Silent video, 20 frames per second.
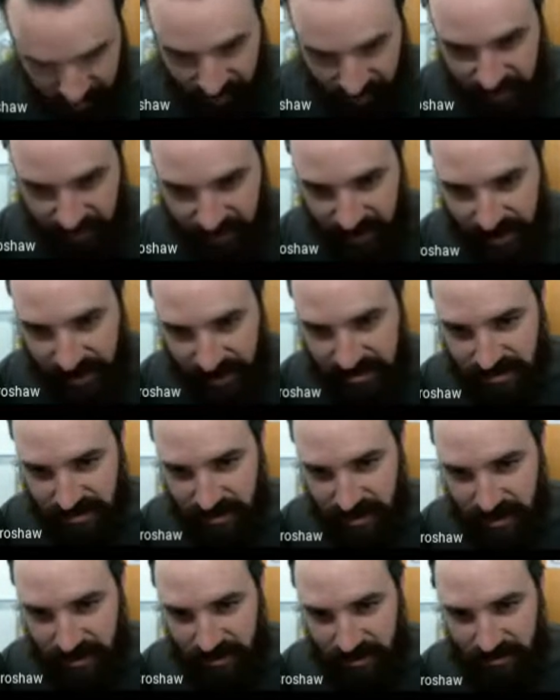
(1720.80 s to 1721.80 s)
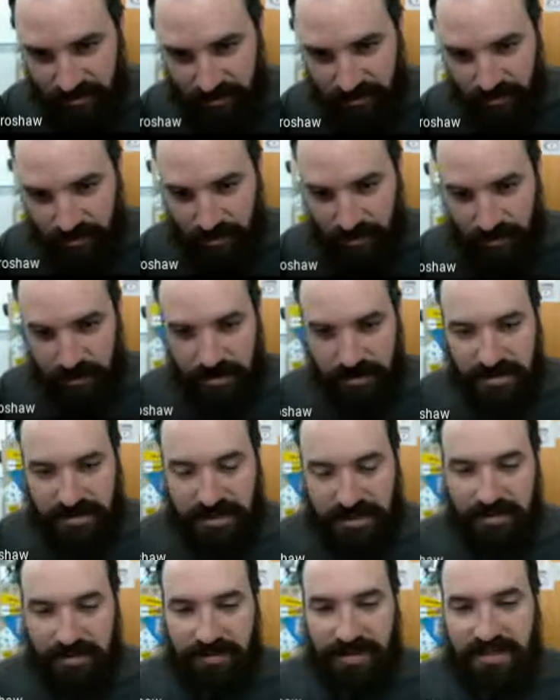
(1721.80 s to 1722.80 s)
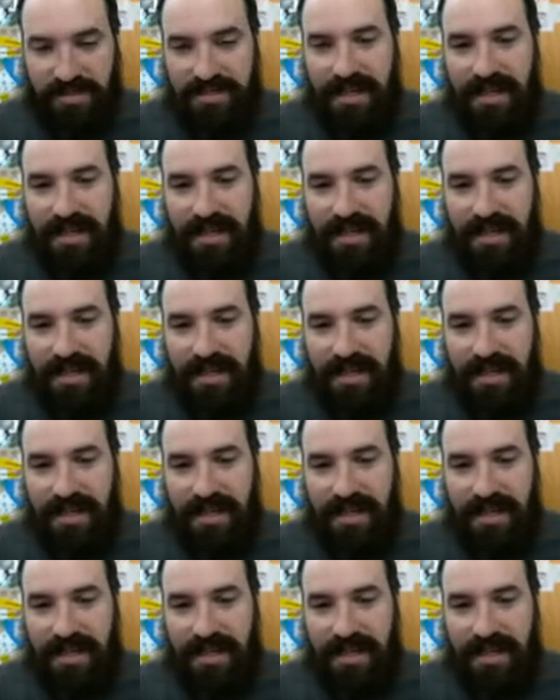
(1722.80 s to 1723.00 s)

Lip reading: and then it has a lot of stuff that's